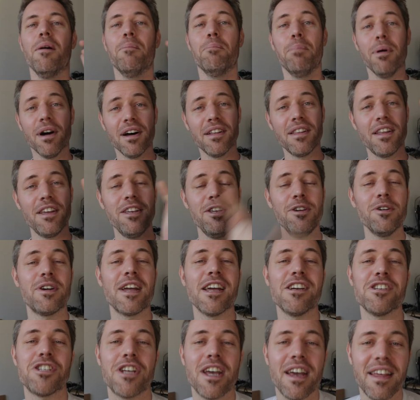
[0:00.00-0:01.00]
But you
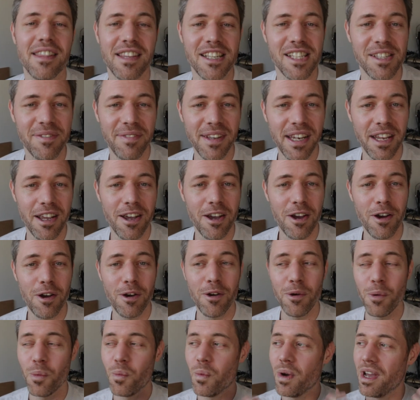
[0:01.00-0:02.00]
can share this
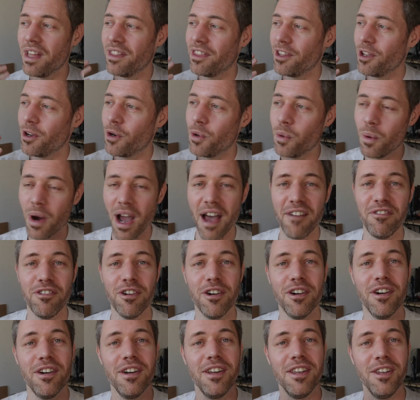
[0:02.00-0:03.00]
video with
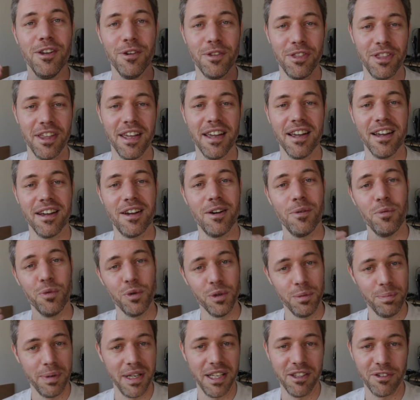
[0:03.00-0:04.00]
whoever you think
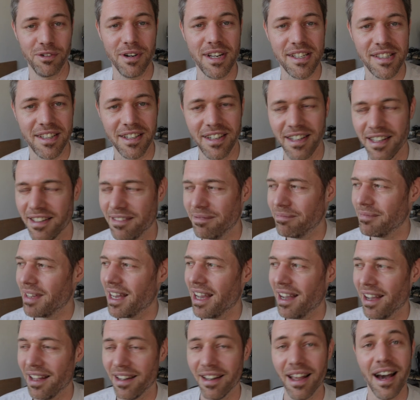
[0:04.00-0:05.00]
would be interested in,
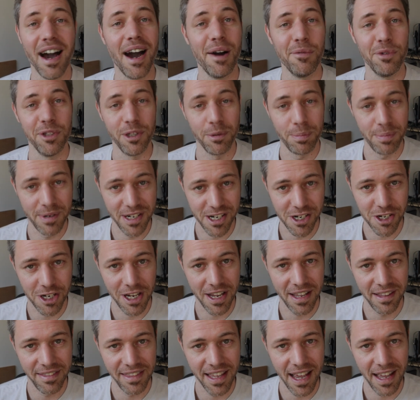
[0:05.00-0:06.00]
and I would
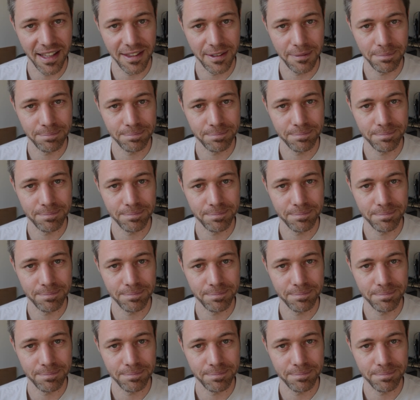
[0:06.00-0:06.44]
appreciate that.